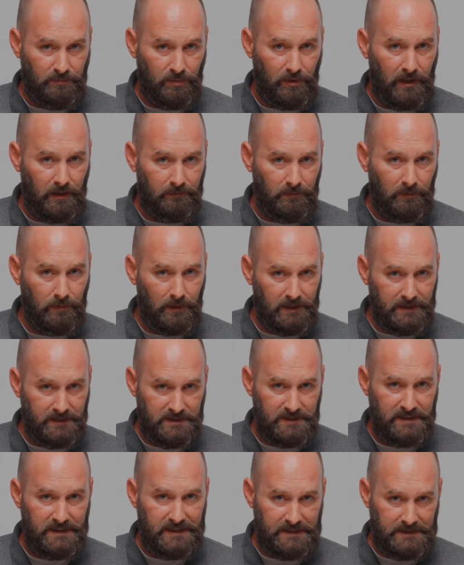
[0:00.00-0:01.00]
probably
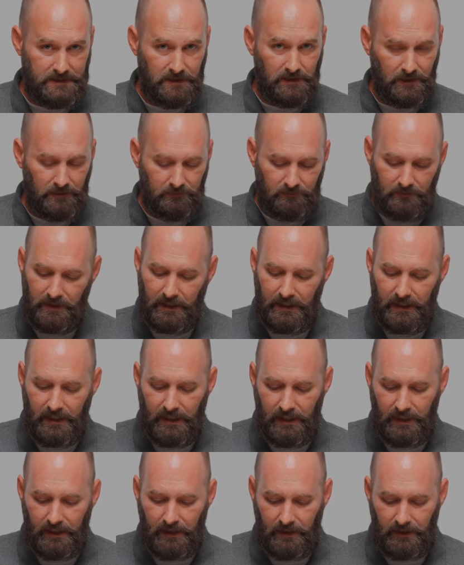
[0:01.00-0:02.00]
seized up.
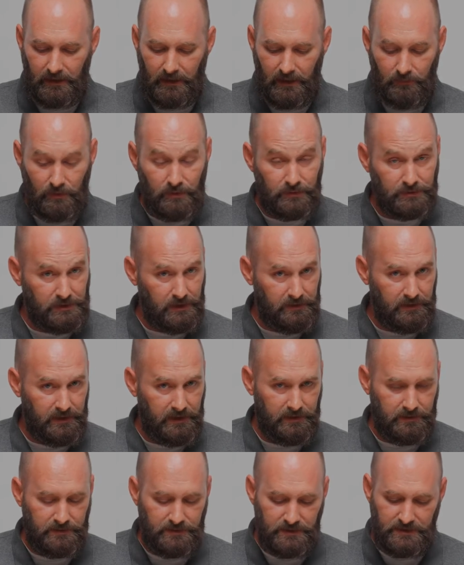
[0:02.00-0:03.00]
And I'm gonna show you
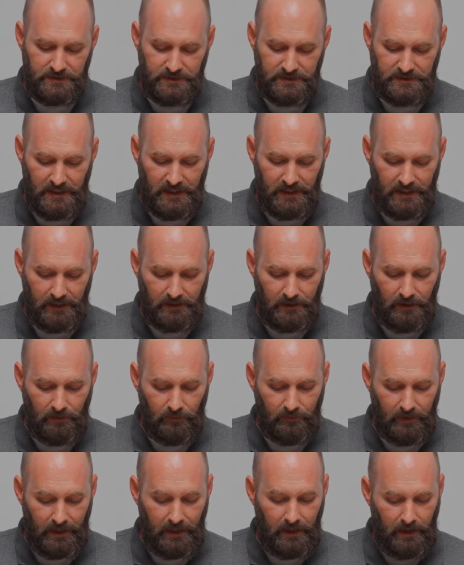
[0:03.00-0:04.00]
here in just a second
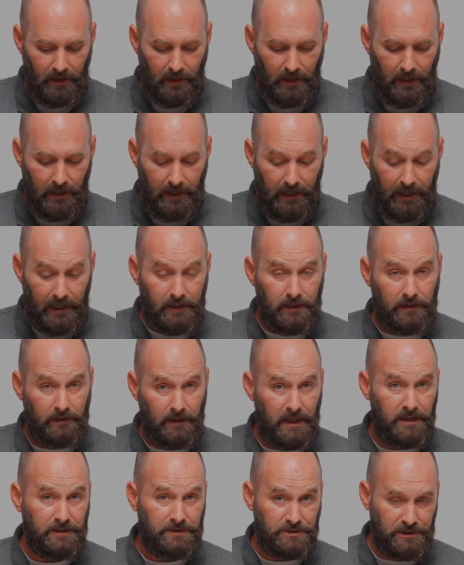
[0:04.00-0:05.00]
on how
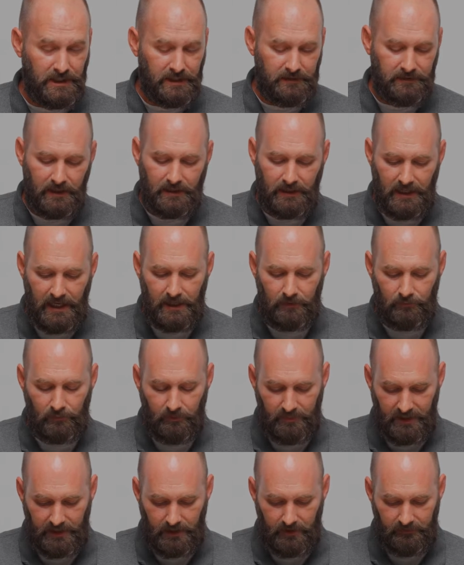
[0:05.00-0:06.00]
to check that and how to
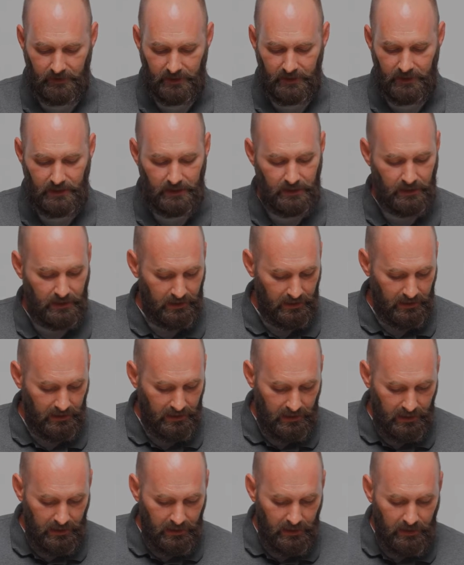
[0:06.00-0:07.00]
repair that.
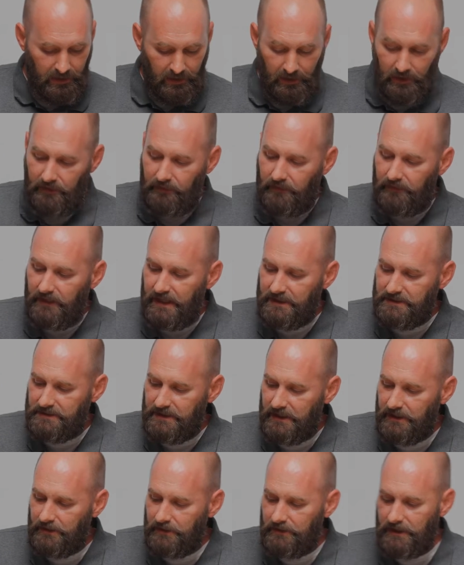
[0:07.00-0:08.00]
Next
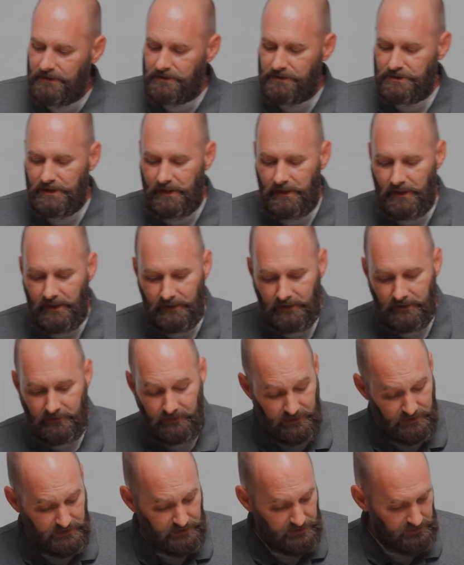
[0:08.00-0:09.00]
thing you need to check, and
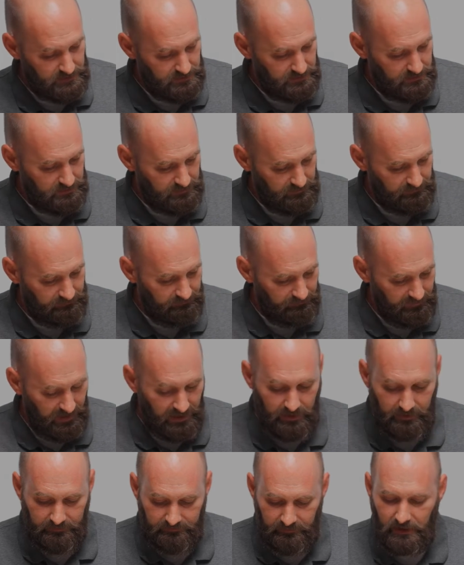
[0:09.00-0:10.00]
this is
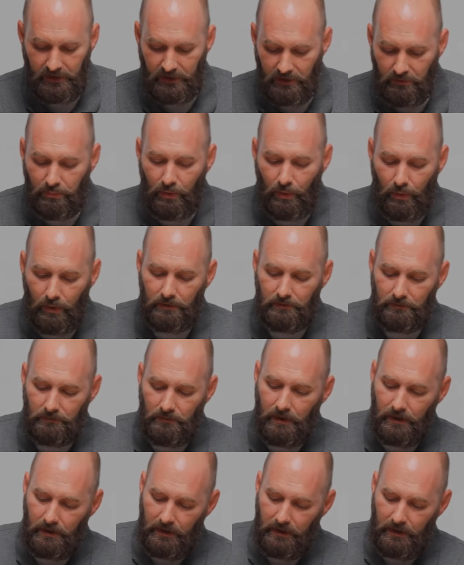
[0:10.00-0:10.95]
very, very important,